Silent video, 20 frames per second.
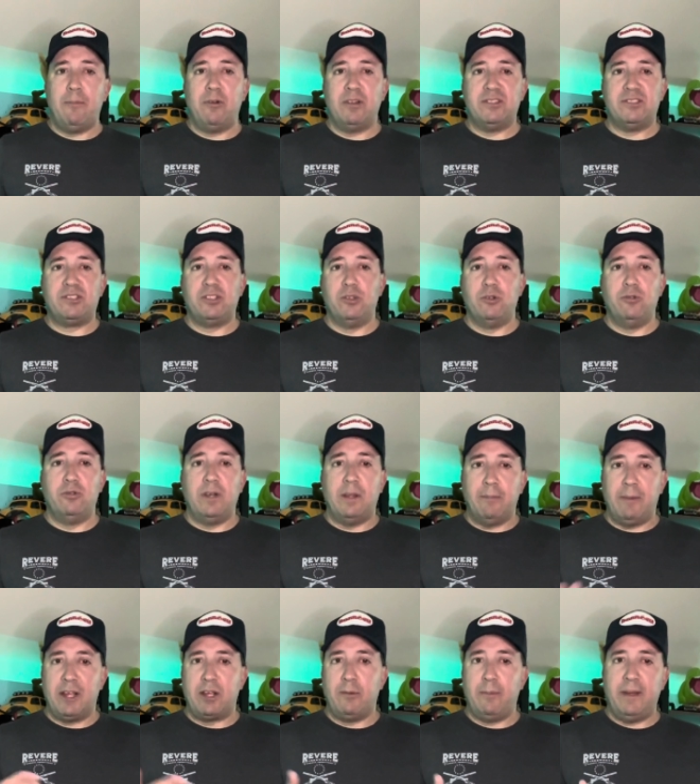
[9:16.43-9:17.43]
Boys 2 in
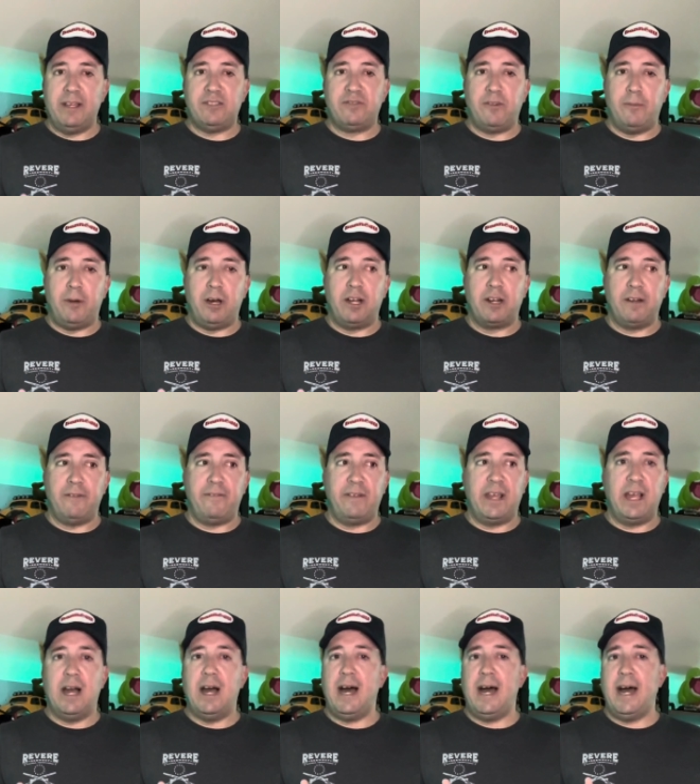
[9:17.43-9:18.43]
Michael Bay's
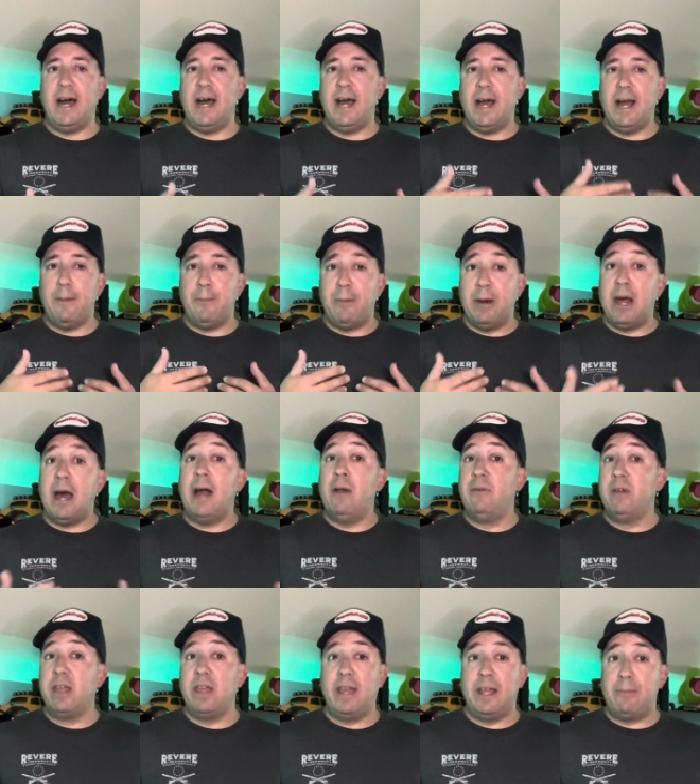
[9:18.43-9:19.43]
filmography, but I
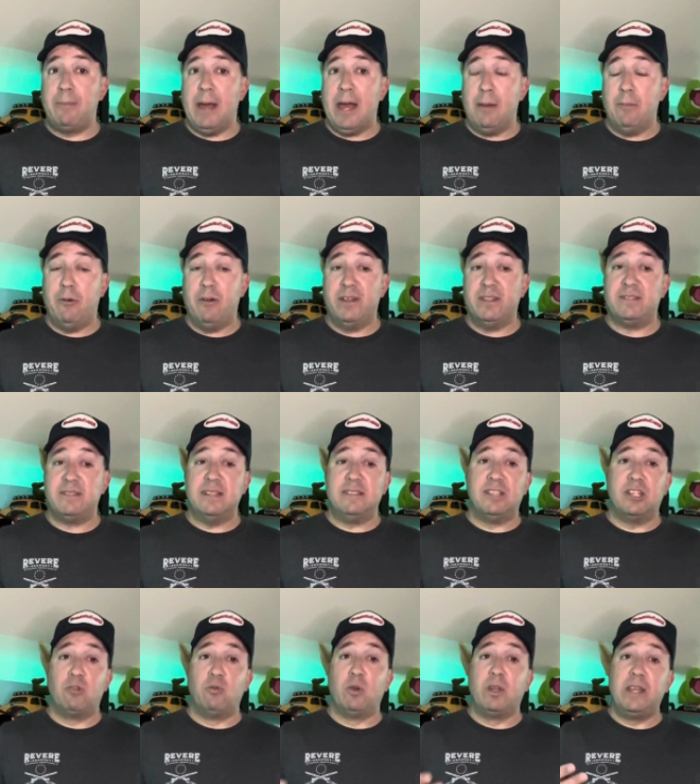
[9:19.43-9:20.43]
really like Bad Boys. It's
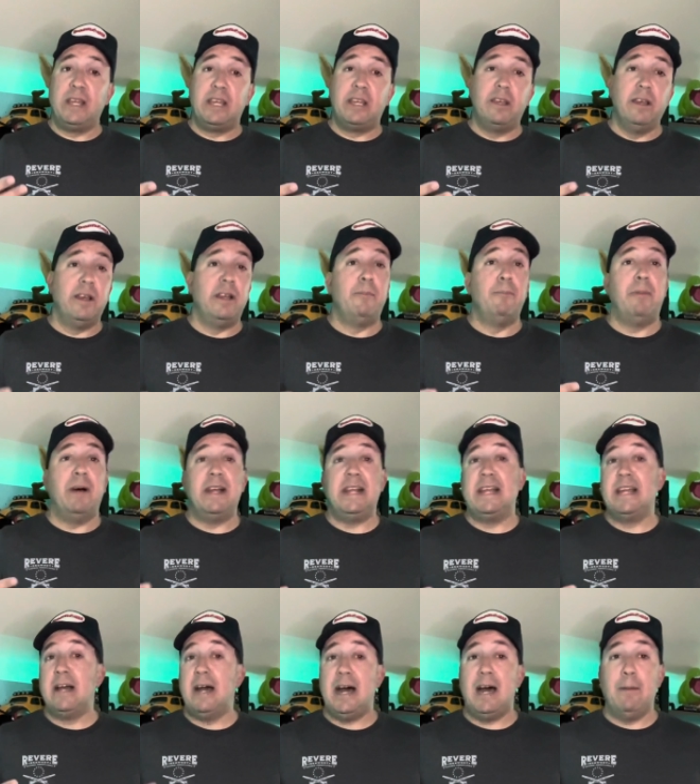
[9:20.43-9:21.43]
a really good buddy
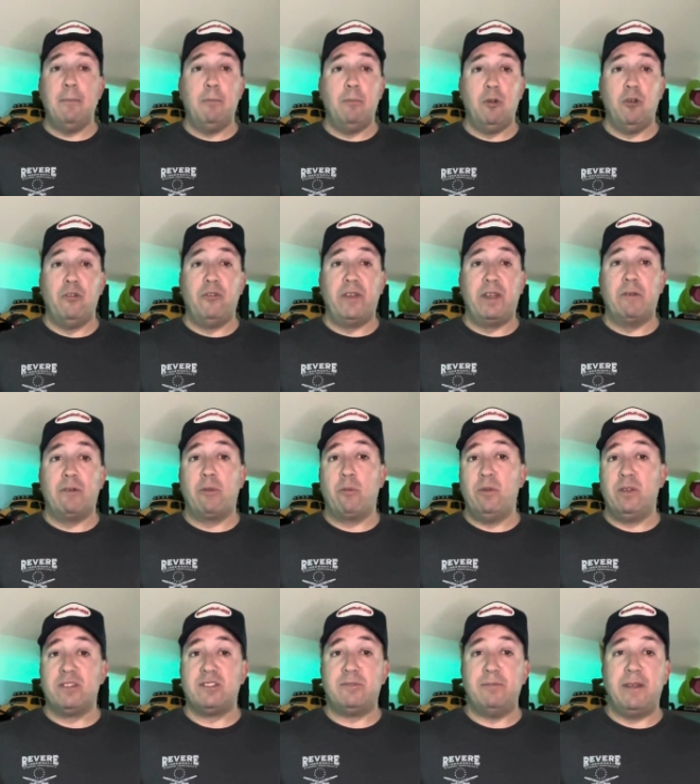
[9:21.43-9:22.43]
cop movie with
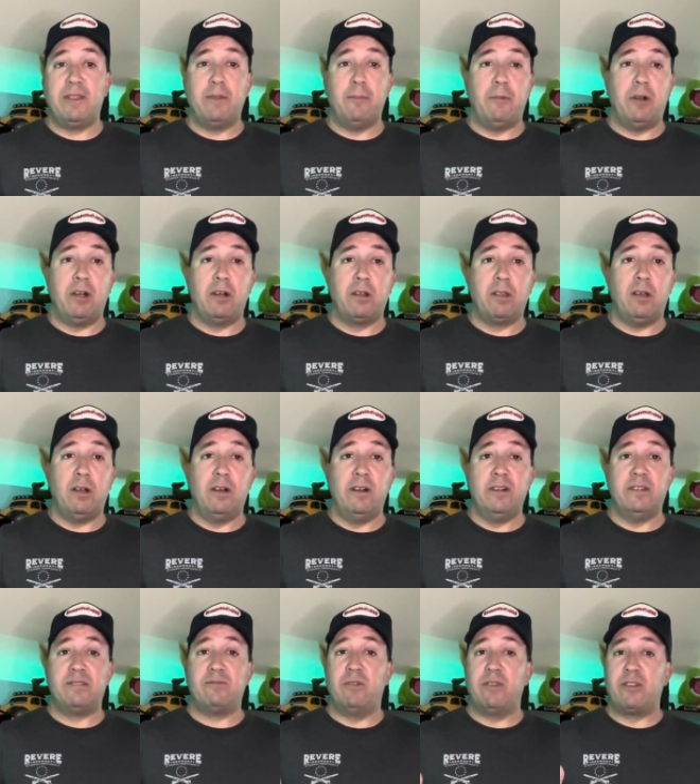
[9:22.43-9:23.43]
Will Smith and Martin
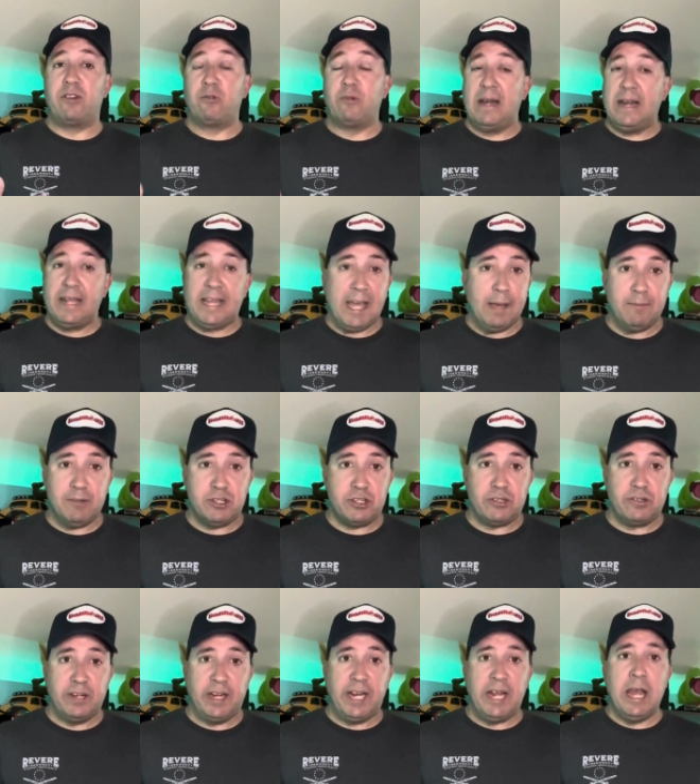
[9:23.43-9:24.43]
Lawrence with great
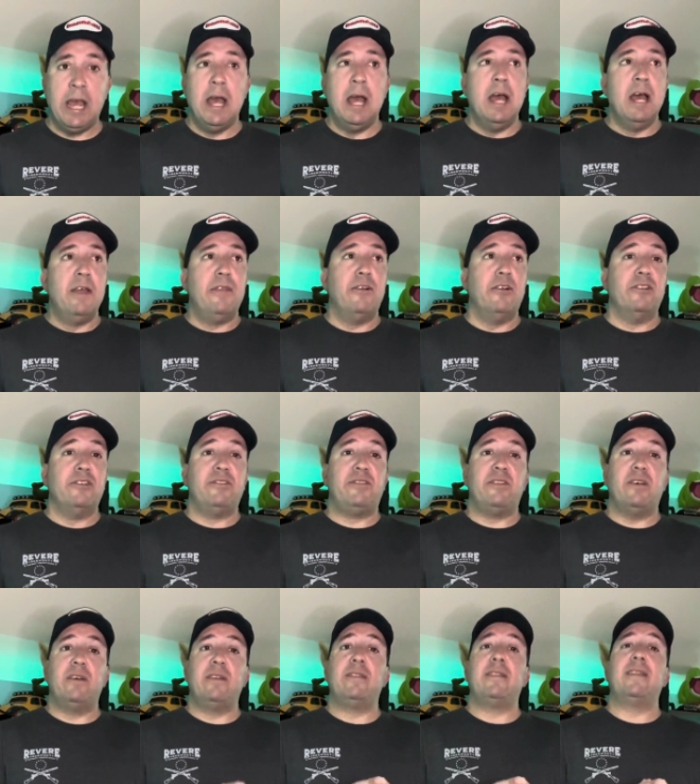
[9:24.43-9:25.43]
chemistry. There's,
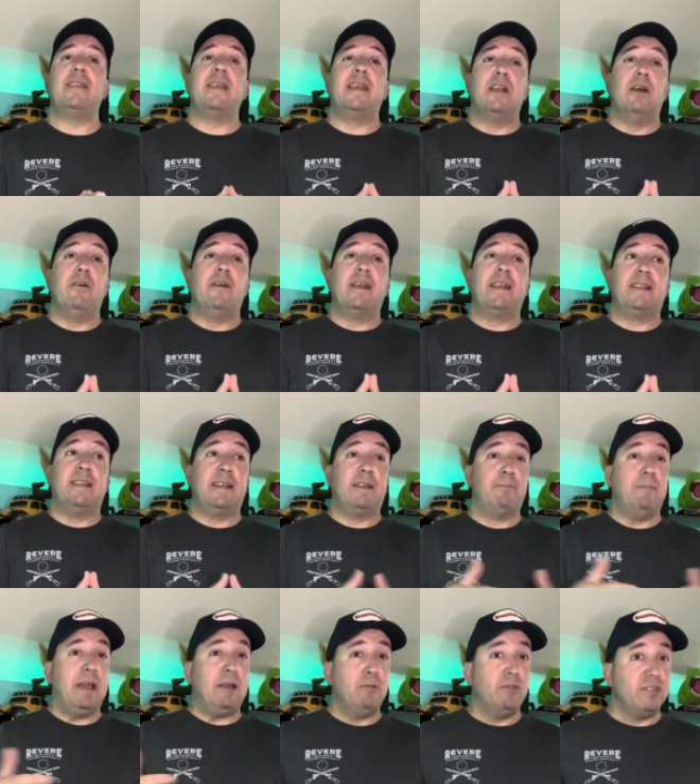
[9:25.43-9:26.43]
you know, it
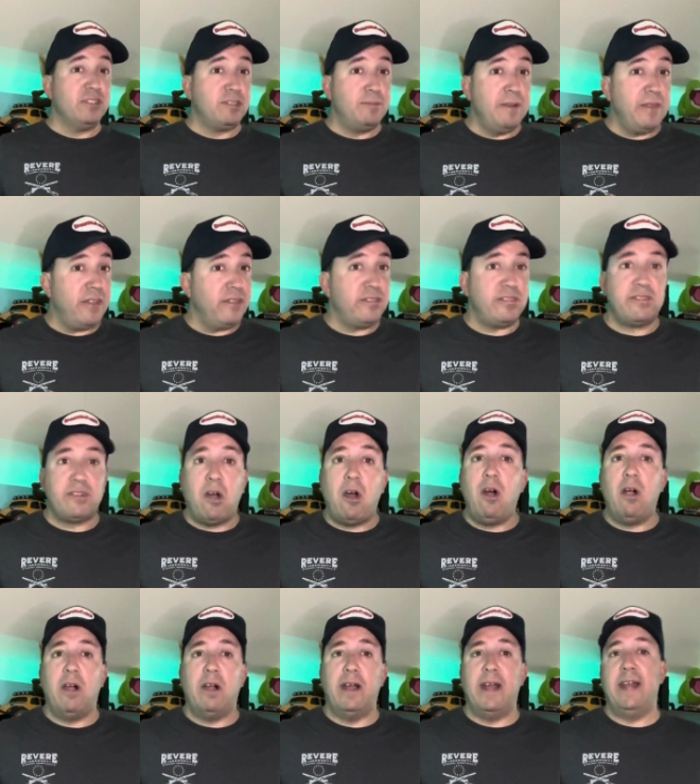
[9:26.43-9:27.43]
made Will Smith a
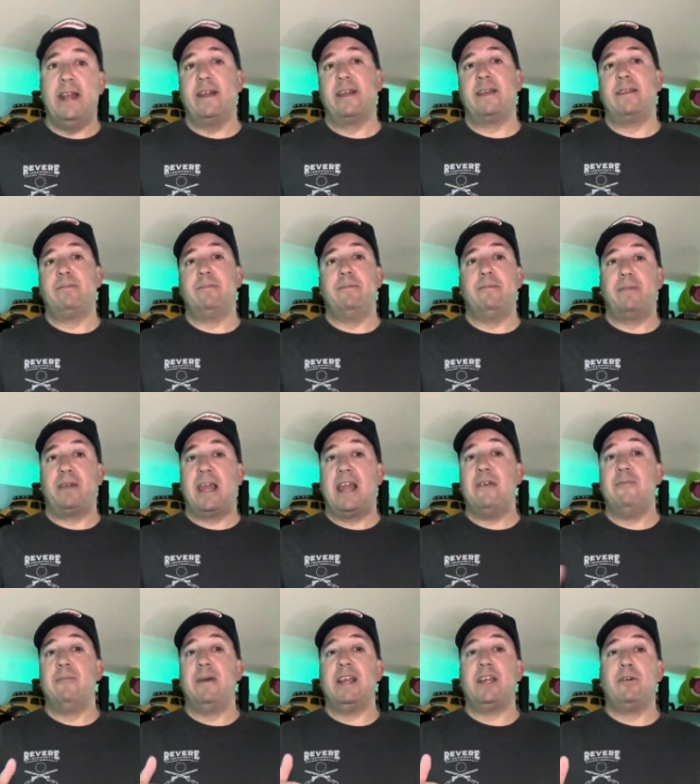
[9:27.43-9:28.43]
star, and it
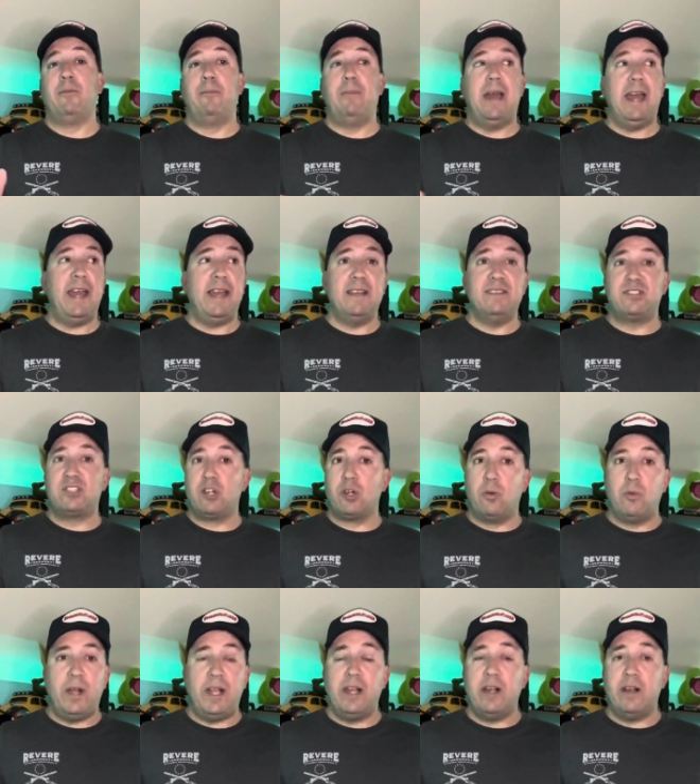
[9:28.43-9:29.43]
gave Michael Bay his
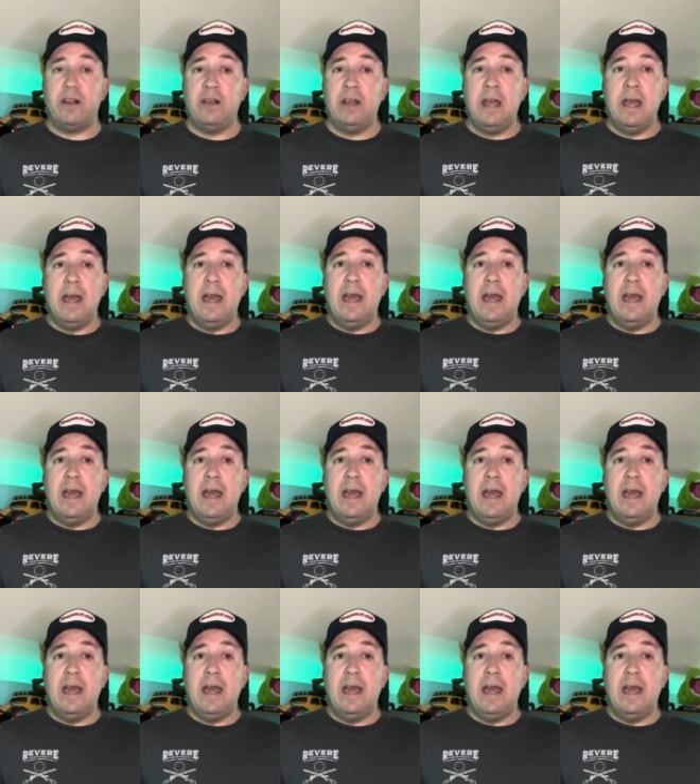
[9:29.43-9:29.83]
career.